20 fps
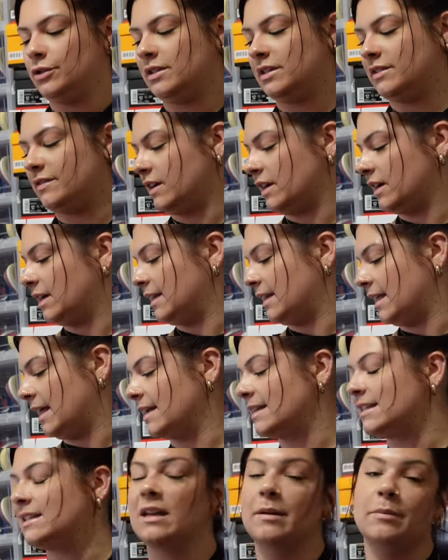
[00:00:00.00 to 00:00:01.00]
It's very
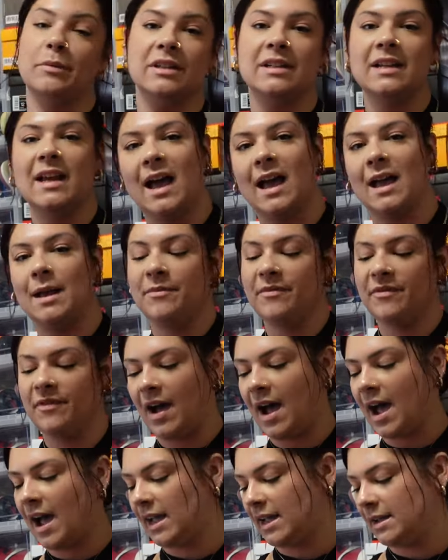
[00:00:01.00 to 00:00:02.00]
like summertime
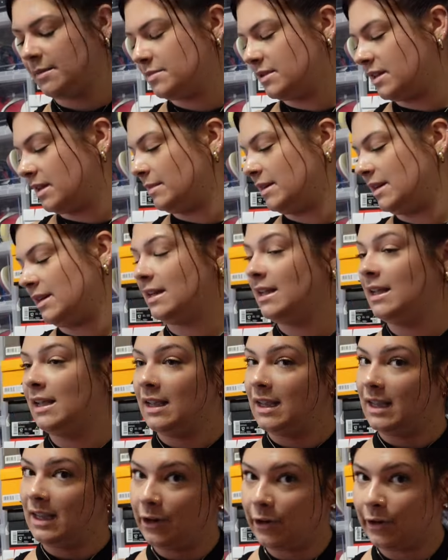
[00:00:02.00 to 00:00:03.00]
vibes. I mean,
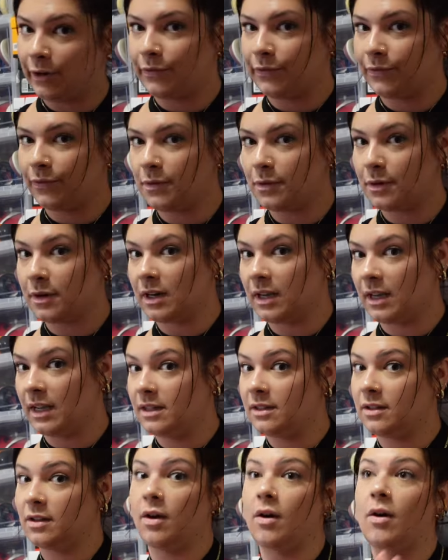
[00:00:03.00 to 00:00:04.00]
here in Florida,
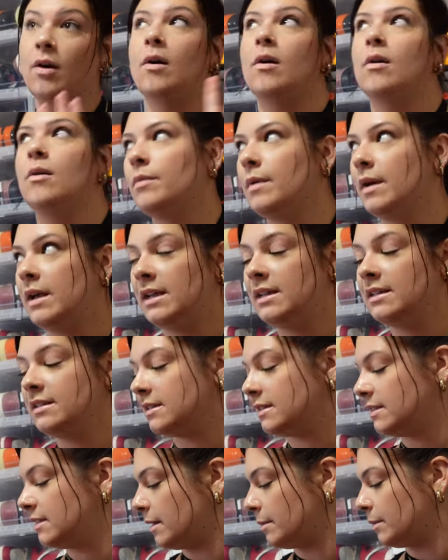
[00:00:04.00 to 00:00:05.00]
it's
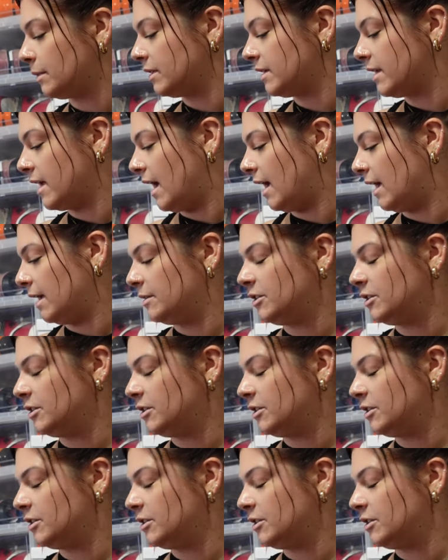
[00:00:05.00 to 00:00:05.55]
always summertime.